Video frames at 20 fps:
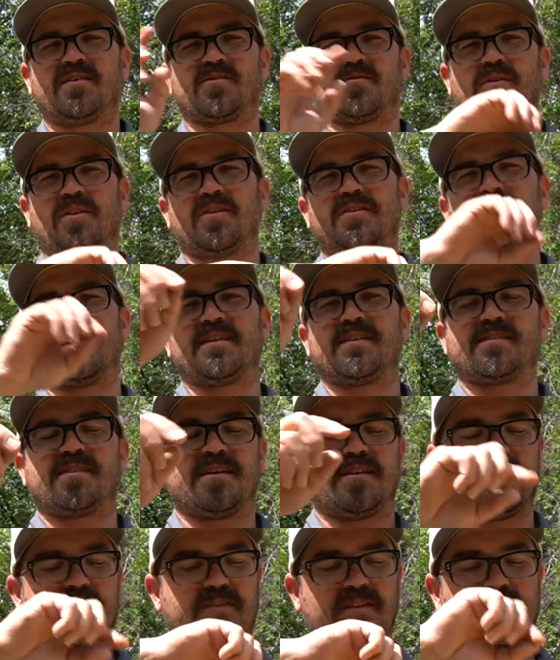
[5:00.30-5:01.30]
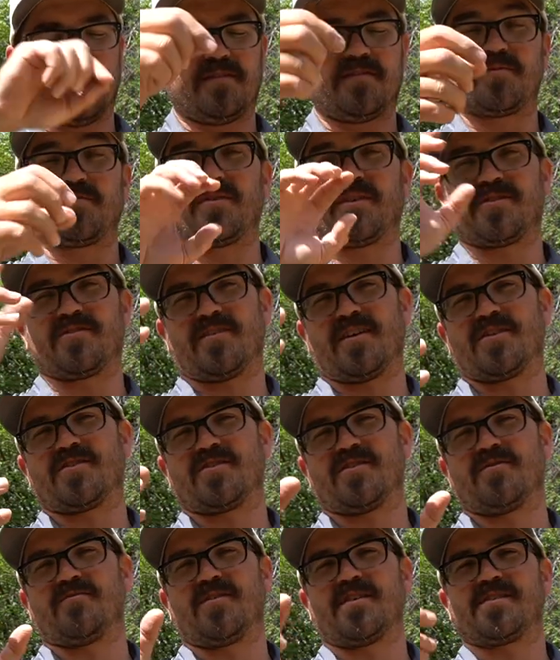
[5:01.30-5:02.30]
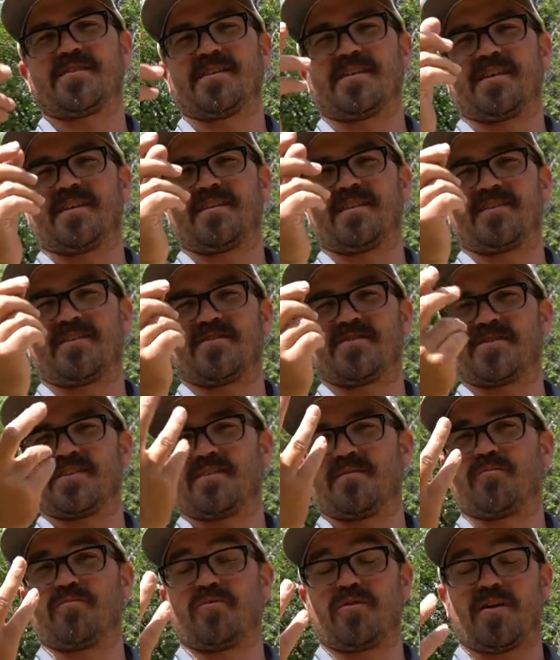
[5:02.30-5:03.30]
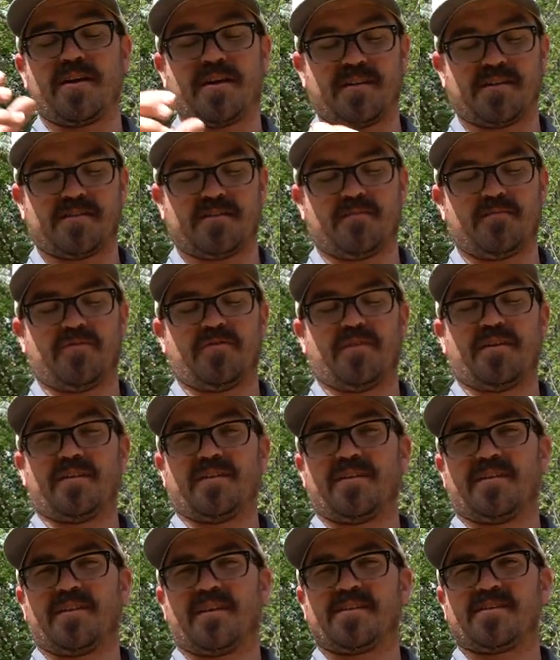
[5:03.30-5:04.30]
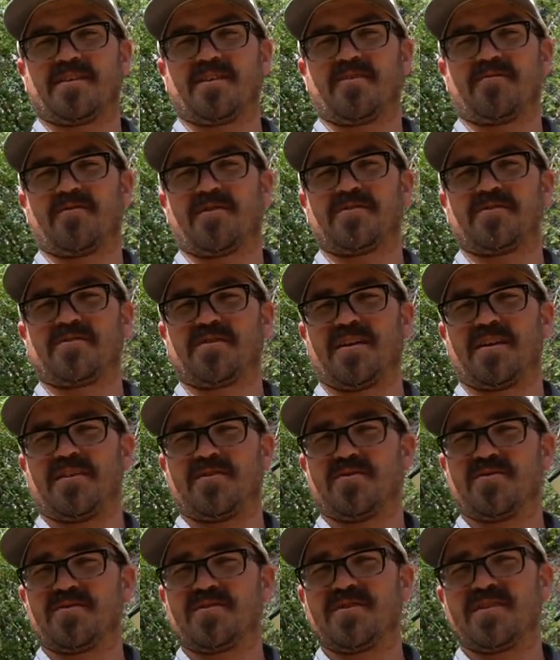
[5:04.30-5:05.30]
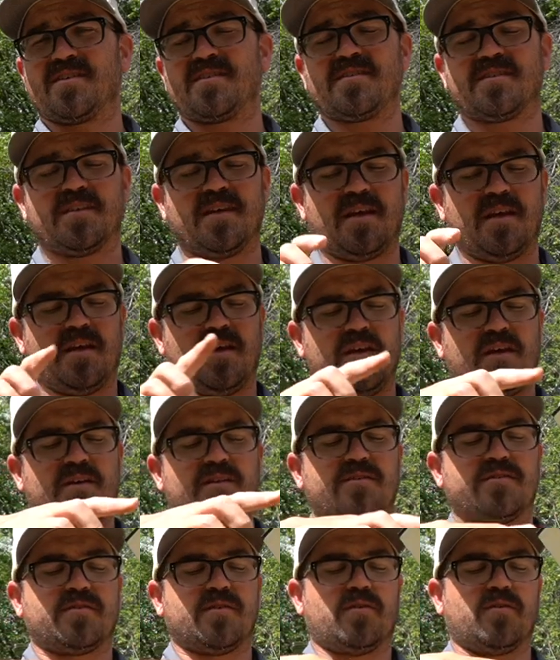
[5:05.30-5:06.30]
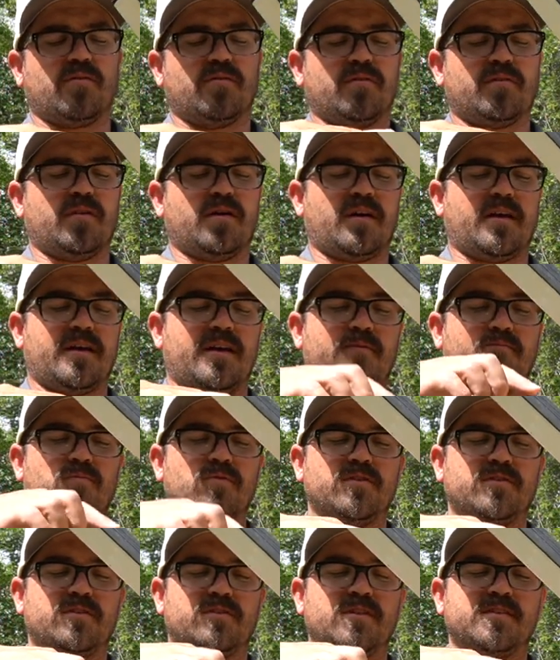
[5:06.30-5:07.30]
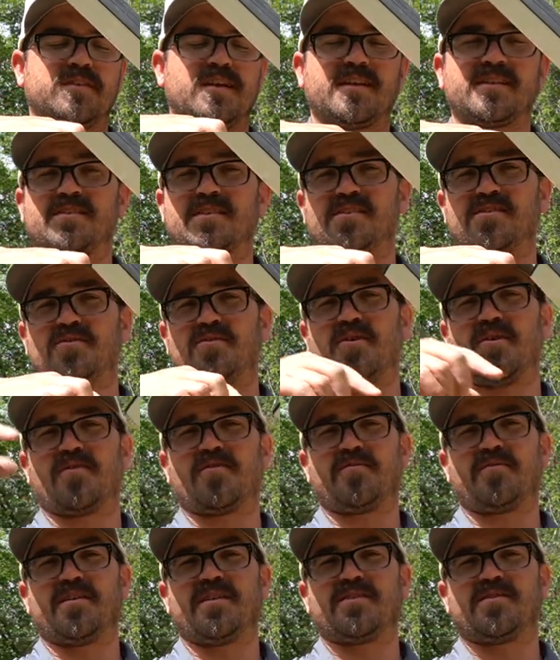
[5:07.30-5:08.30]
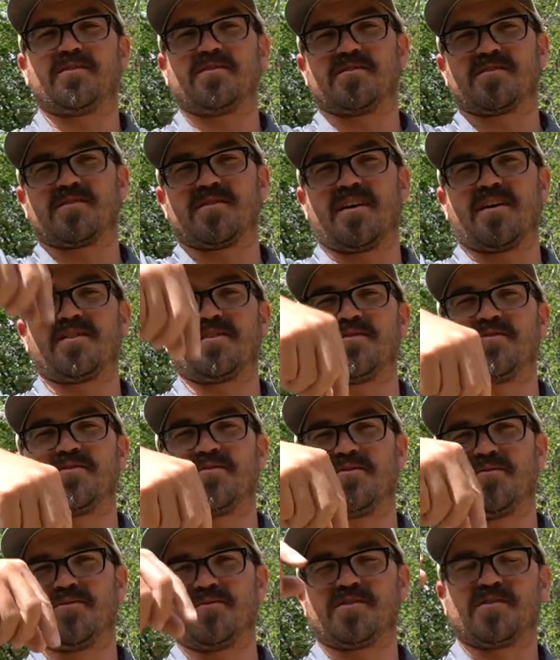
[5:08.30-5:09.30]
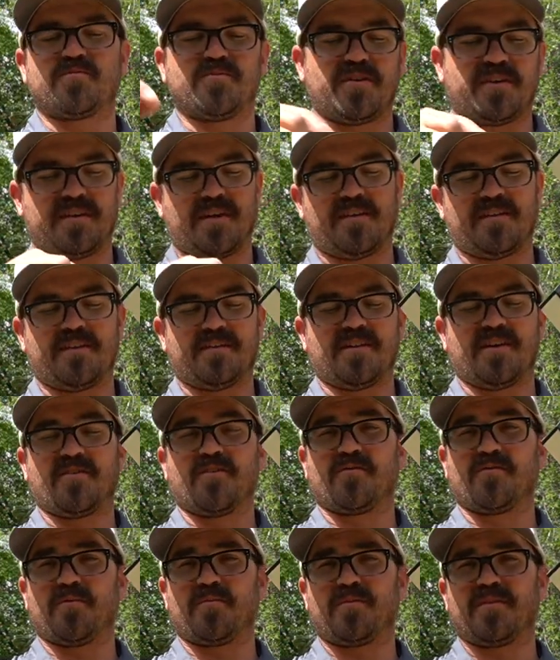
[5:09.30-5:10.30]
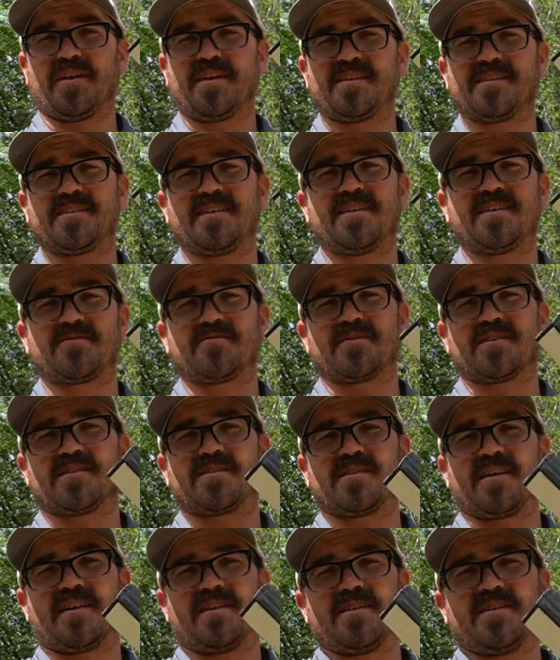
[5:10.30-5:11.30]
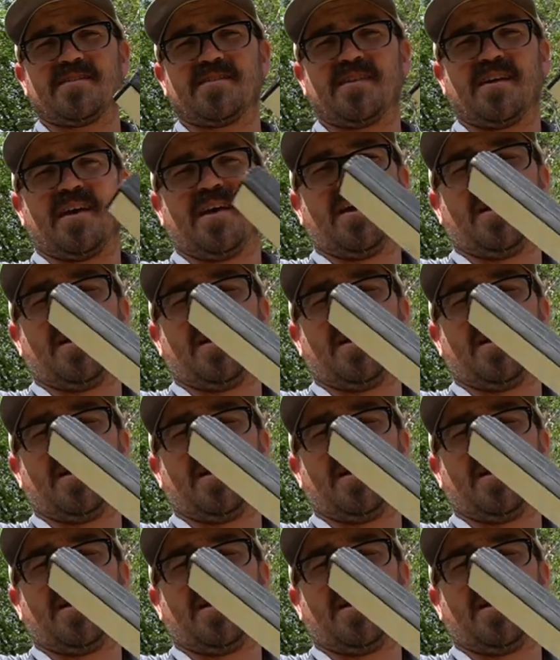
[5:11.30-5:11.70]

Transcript: So when I look down inside there, the leaf springs are actually rusting. I think they're just going to break at some point, and then that's going to render that useless. So uh, it looks like it's not too hard for me to slide a new spring down in there and replace these with the stainless,